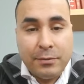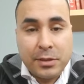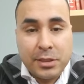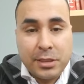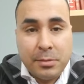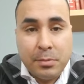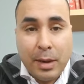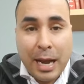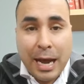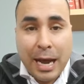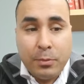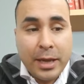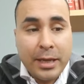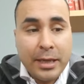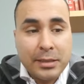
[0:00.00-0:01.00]
a
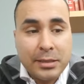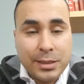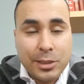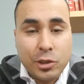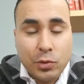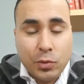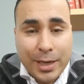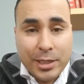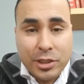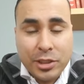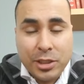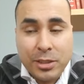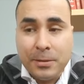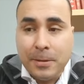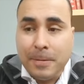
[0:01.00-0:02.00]
Zimbabwe
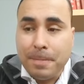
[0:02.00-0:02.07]
situation,